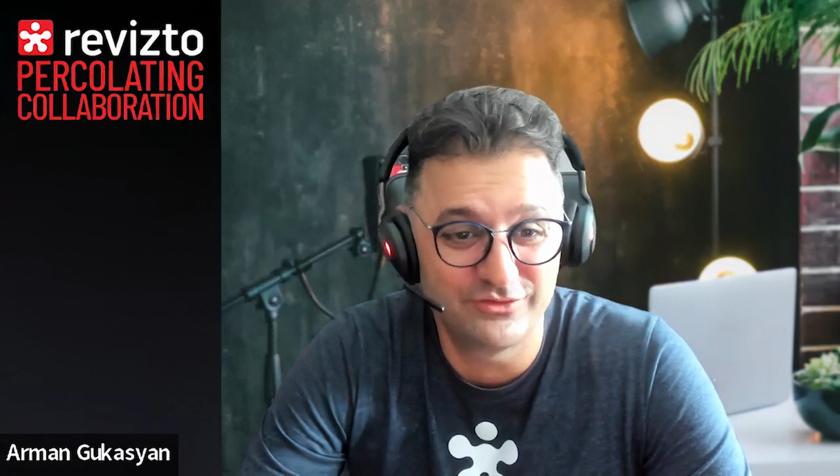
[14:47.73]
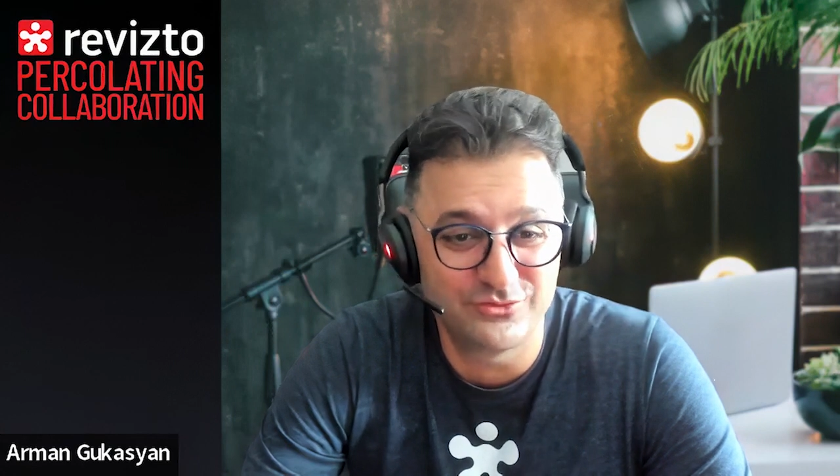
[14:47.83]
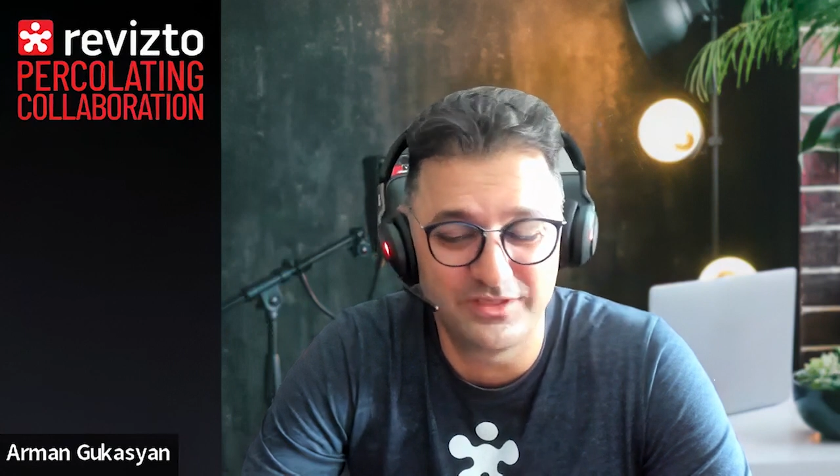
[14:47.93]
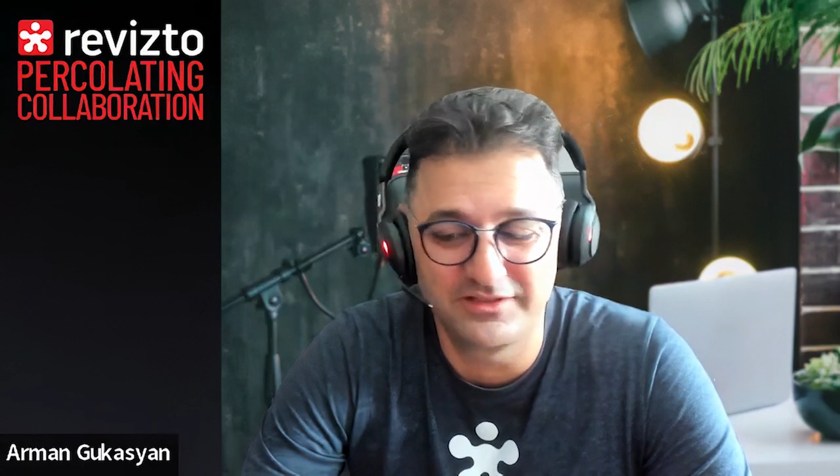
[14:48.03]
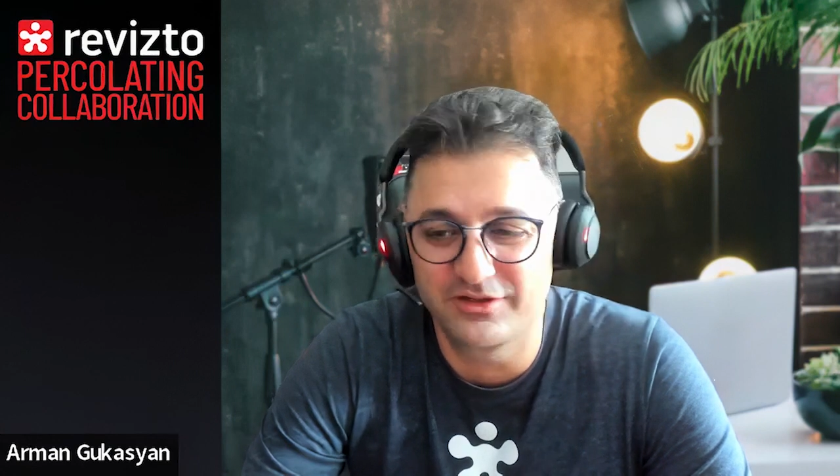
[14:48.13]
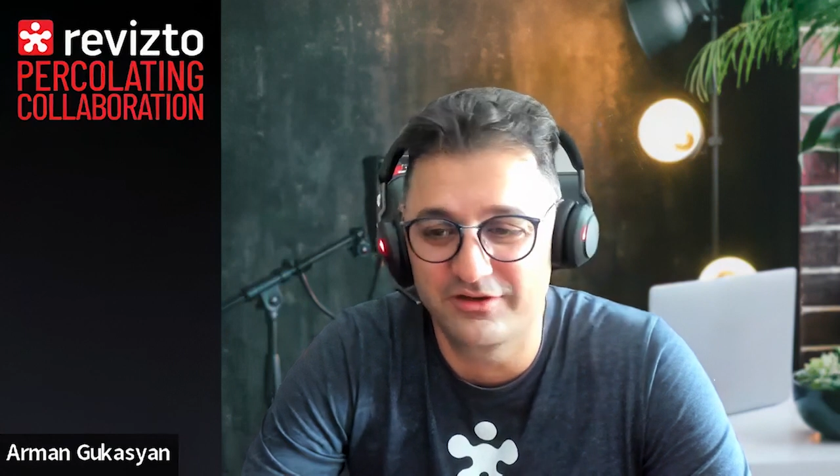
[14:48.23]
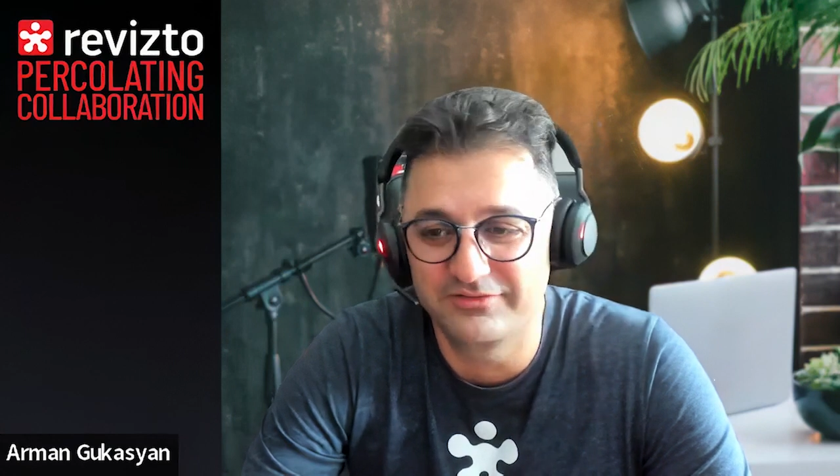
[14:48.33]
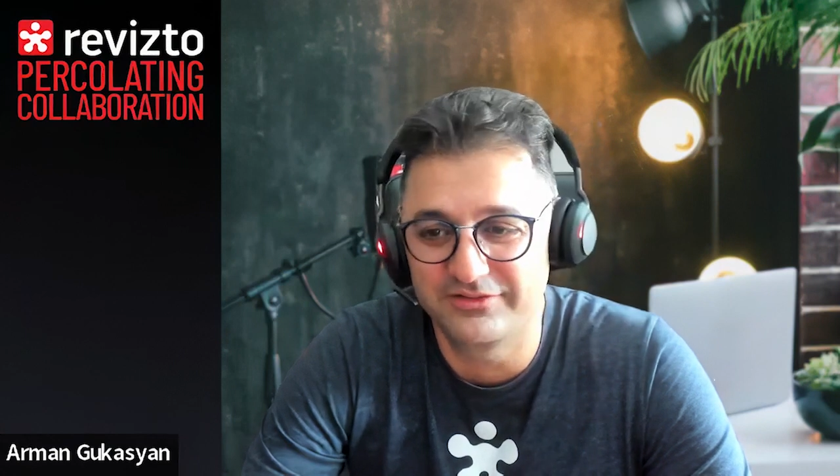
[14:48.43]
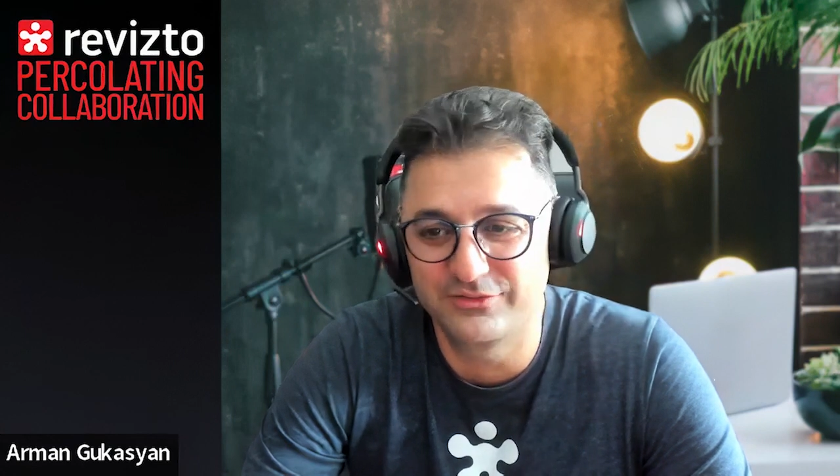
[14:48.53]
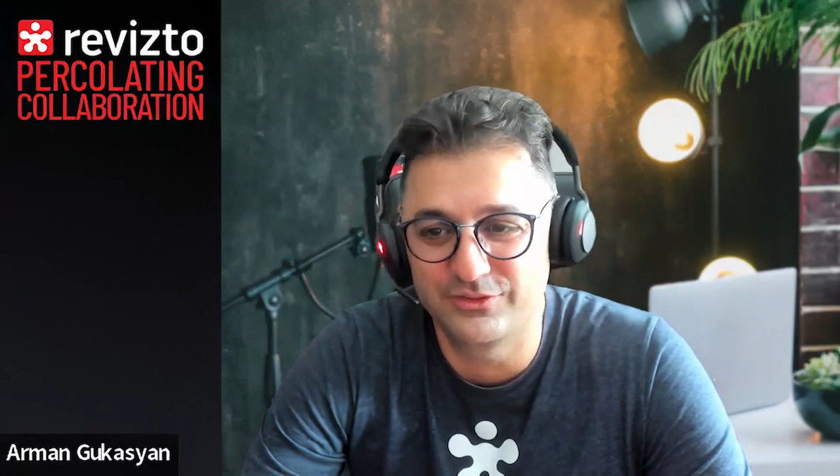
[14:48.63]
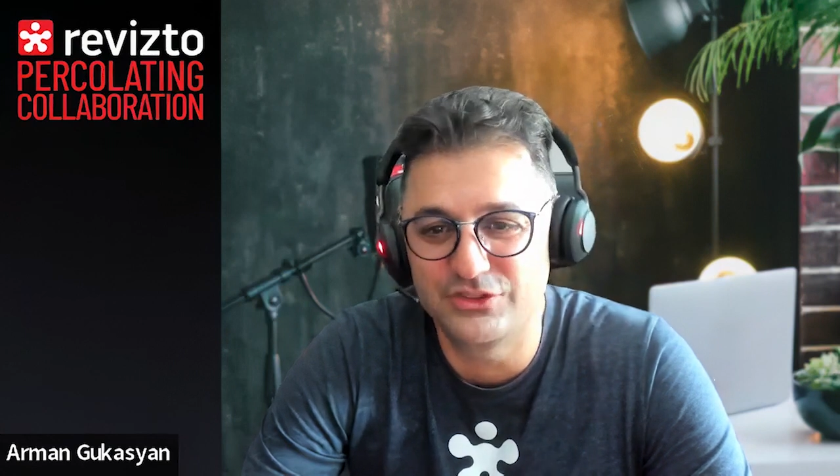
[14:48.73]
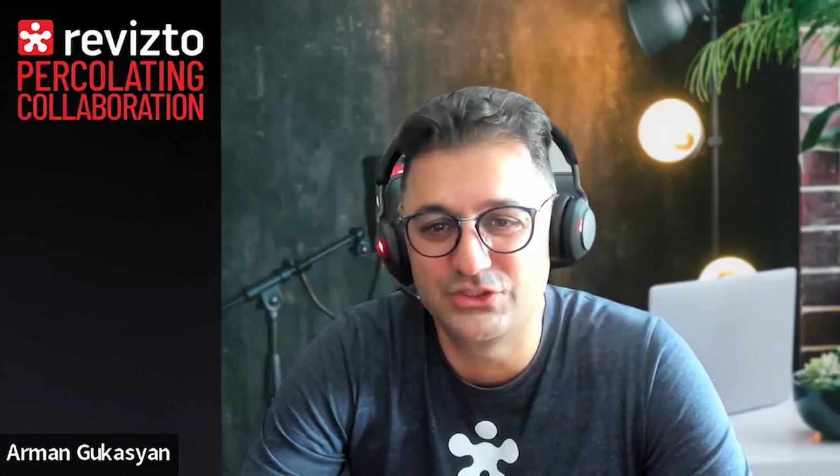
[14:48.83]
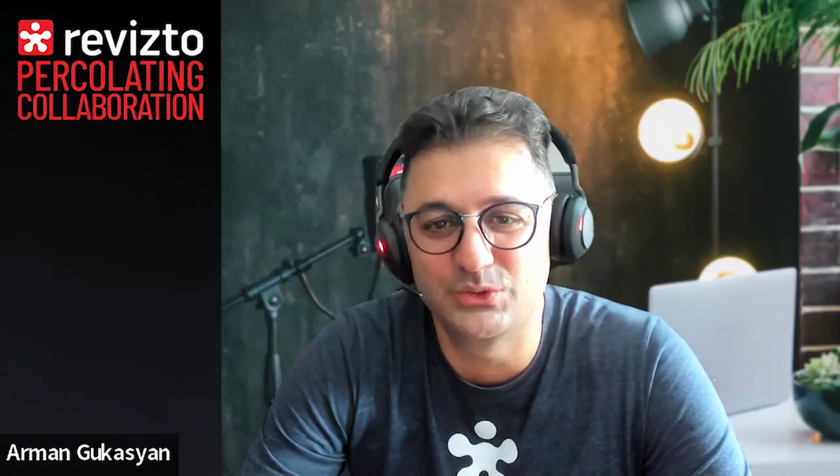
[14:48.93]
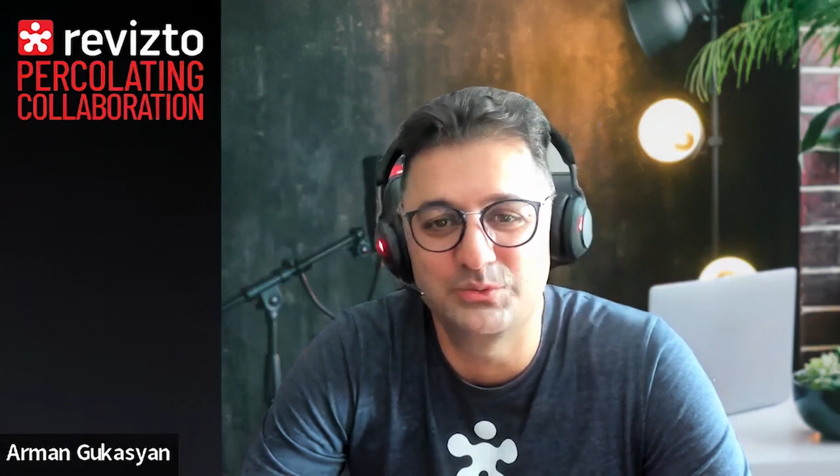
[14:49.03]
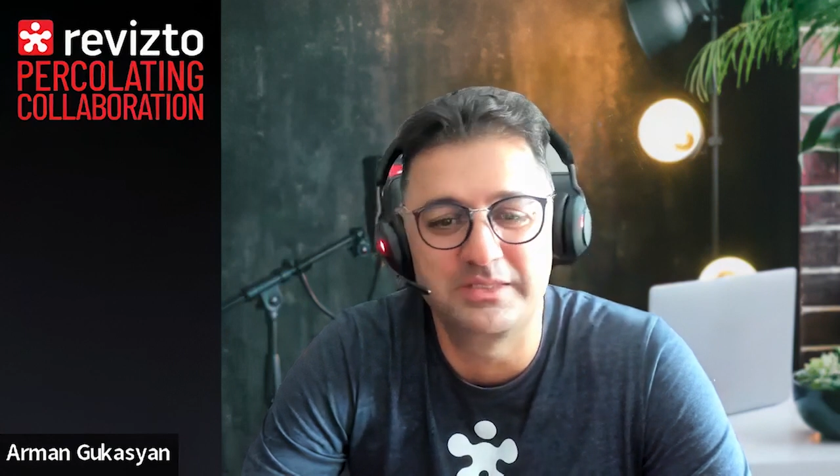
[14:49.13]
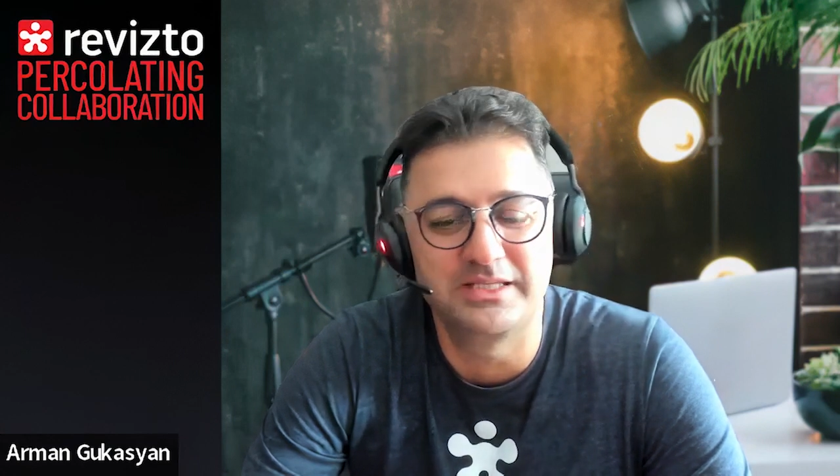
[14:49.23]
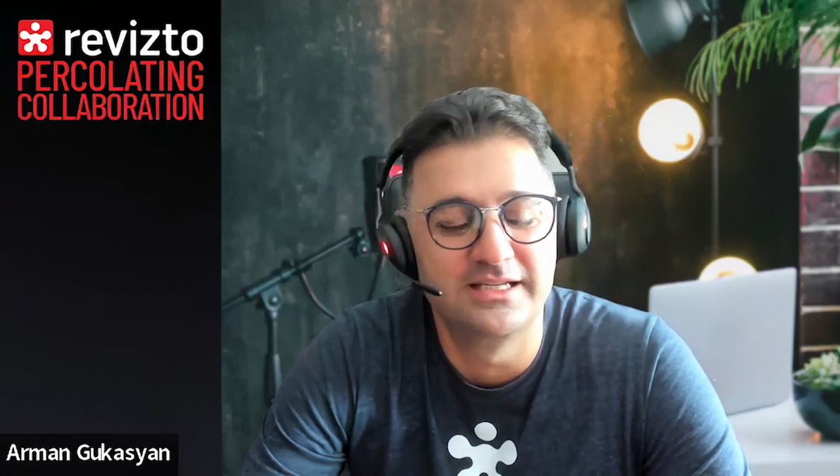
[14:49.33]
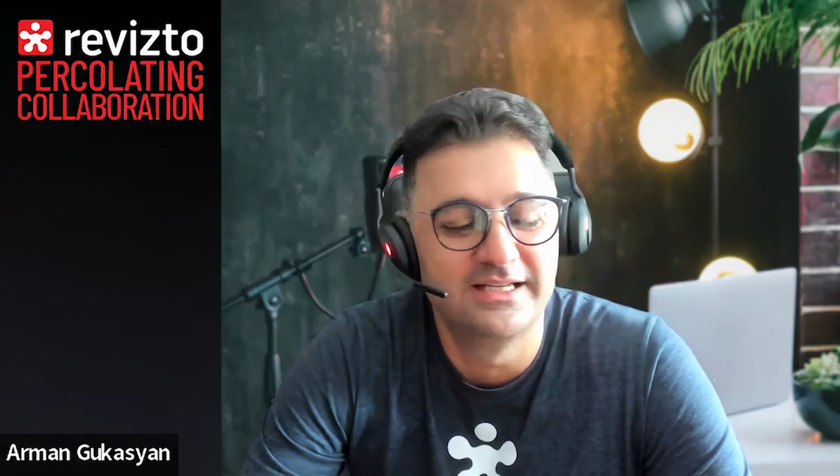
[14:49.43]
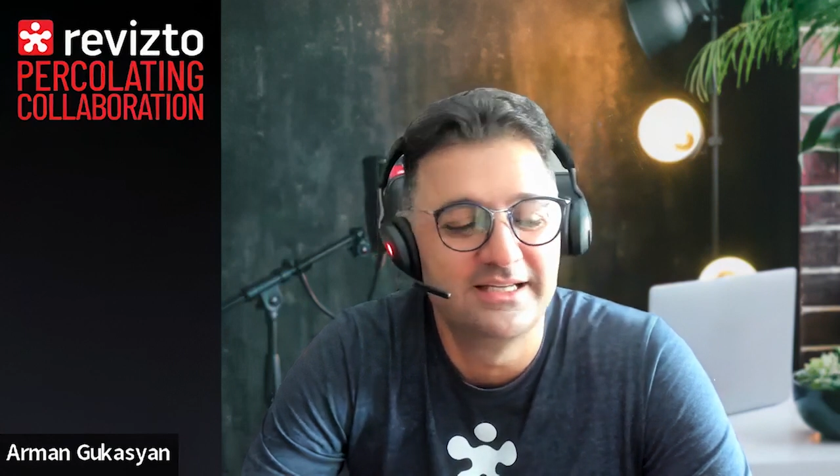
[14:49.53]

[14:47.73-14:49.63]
to drink the coffee. So he showed me,